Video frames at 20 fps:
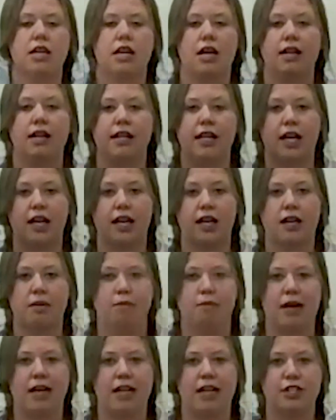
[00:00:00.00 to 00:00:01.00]
And then
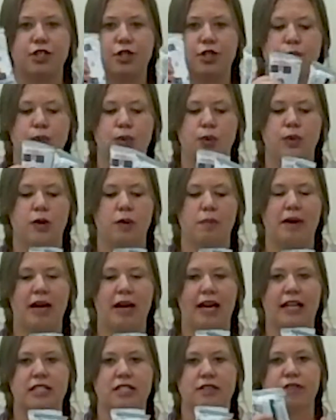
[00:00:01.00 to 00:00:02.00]
my 2
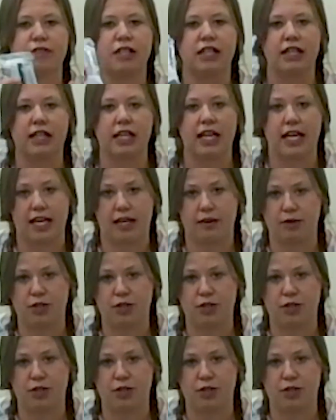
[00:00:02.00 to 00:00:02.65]
packets of clay,